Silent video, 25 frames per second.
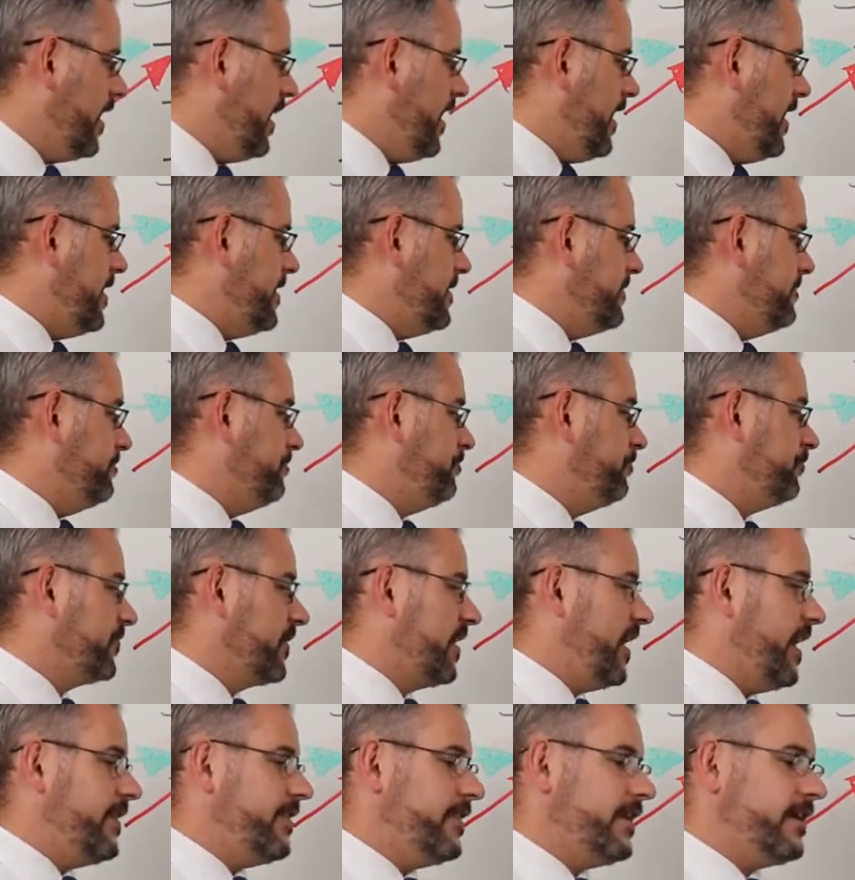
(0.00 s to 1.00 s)

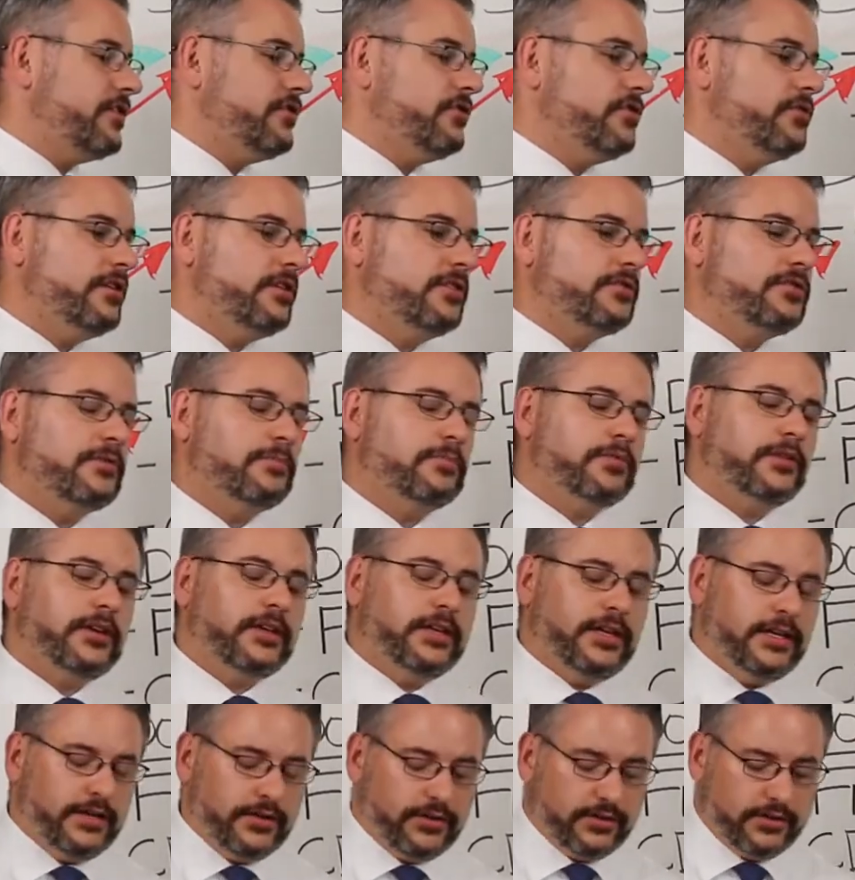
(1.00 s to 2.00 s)
And then you need to
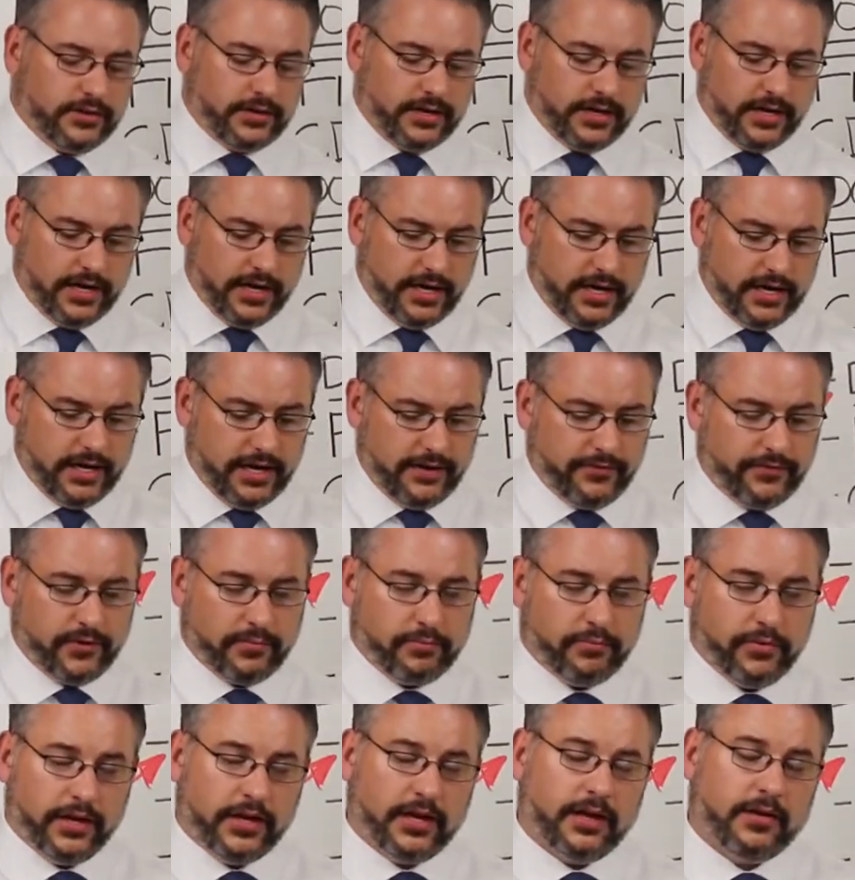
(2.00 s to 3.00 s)
bring either if
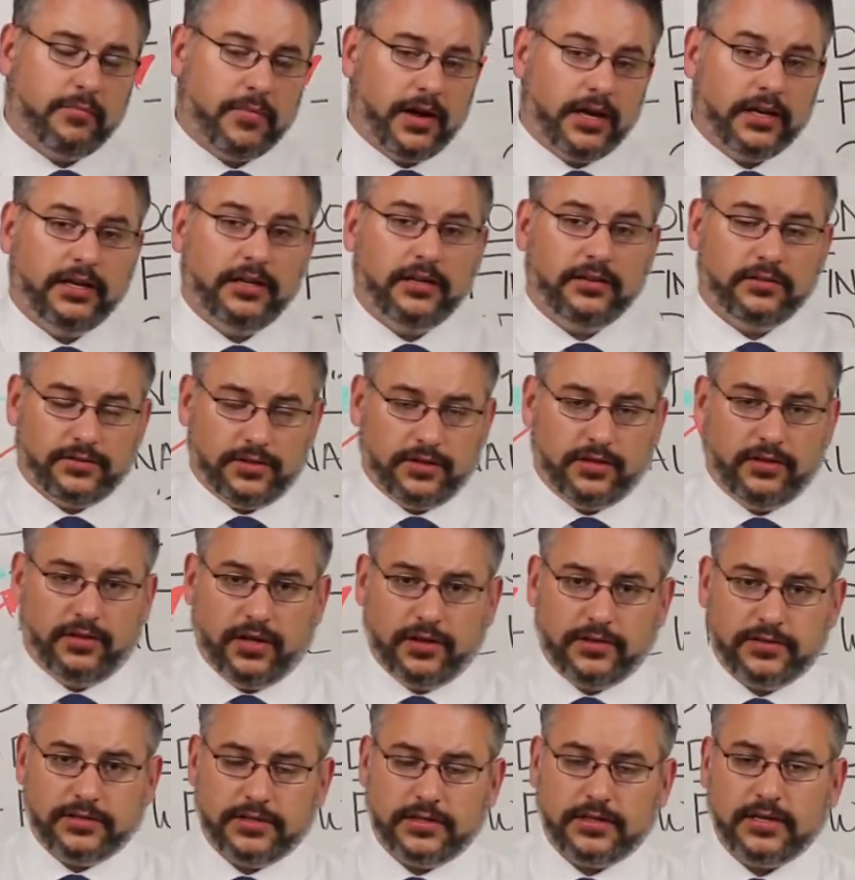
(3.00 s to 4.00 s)
you're bringing money to
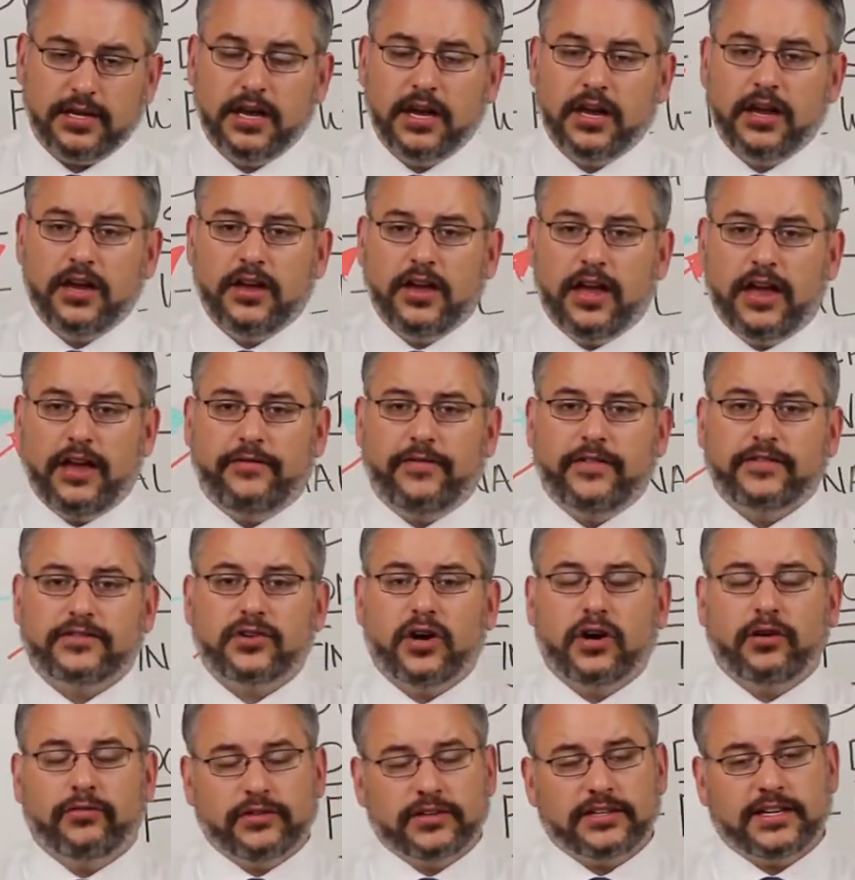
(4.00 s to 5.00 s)
closing, if it's
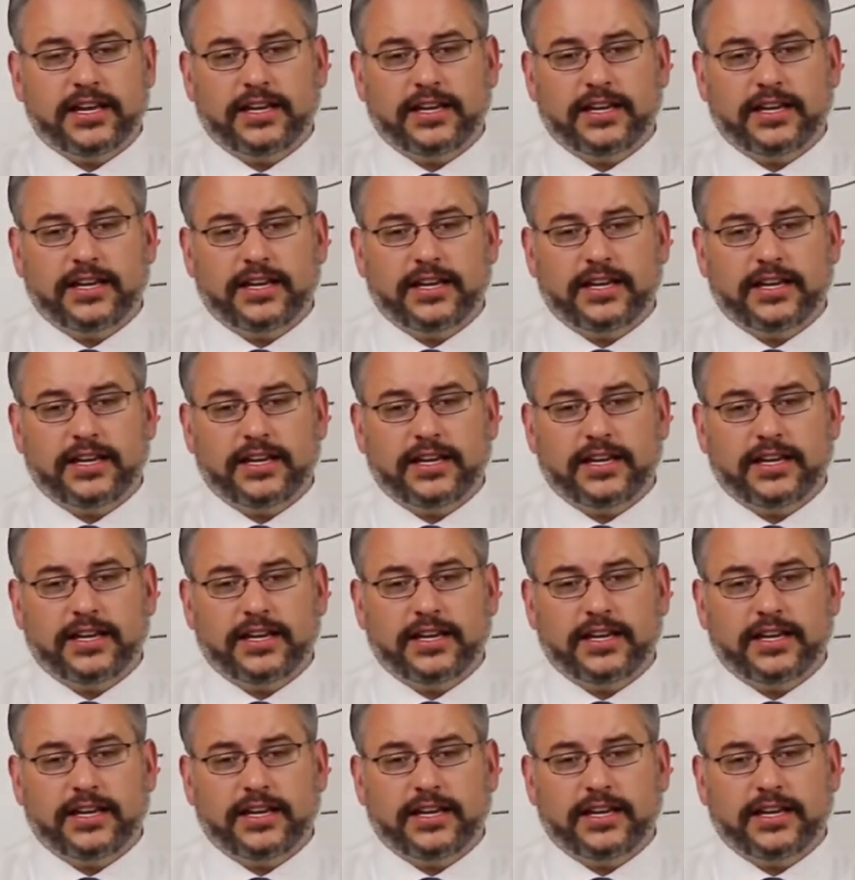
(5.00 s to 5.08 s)
over